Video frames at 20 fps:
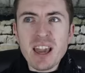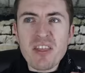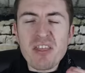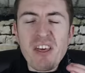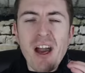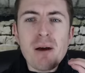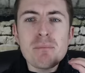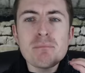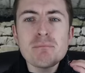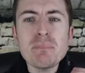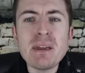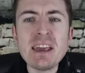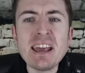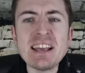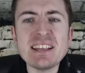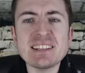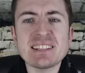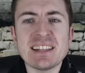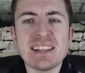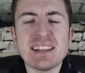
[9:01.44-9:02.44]
yeah, that
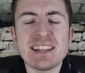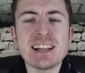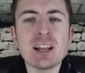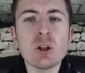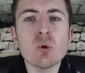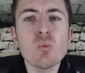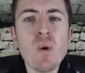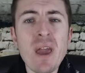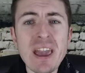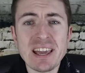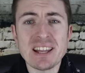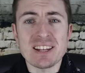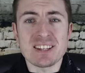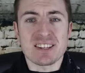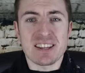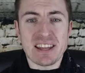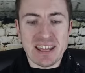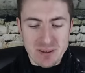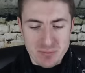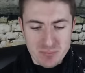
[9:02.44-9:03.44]
measly little Wigan
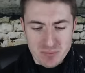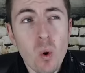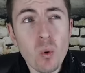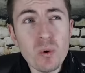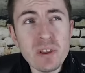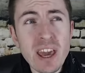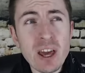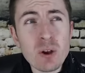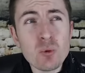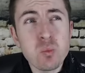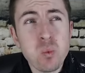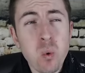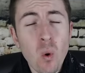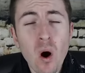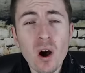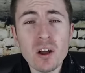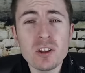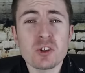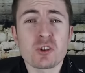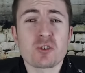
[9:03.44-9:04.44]
team, who only had
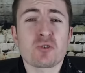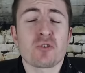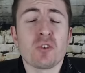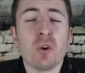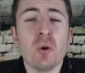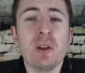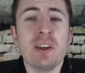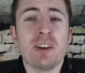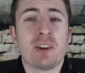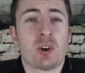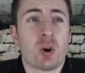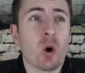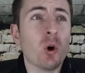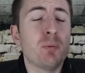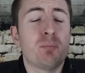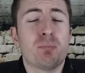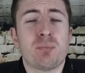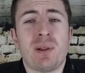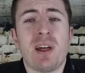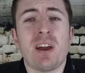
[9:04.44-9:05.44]
one truly
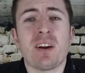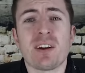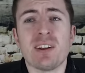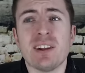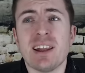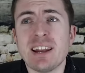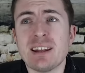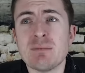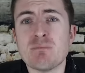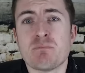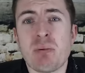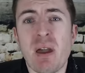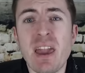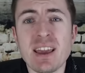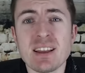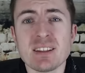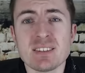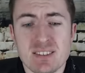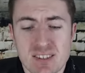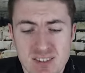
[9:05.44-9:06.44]
good player in Leighton
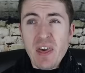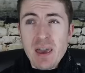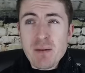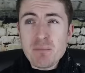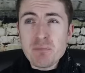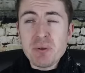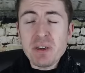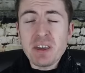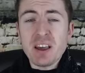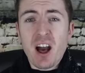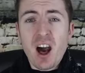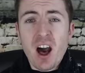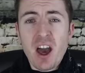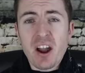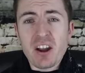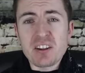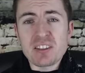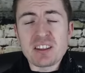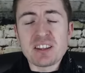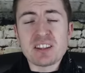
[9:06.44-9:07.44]
Baines, then being
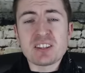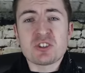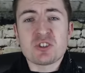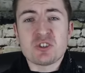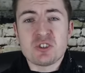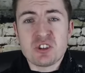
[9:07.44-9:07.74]
higher than this